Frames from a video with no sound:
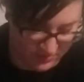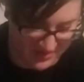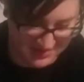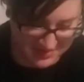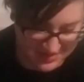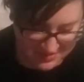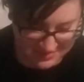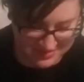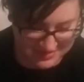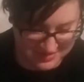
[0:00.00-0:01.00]

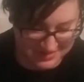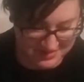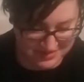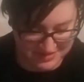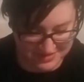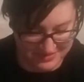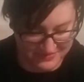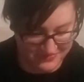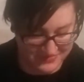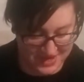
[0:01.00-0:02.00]
bracelets?
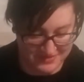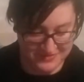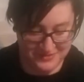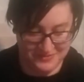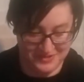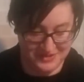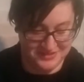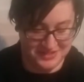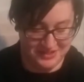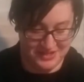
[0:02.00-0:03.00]
I feel really
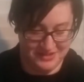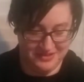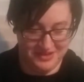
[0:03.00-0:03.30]
silly.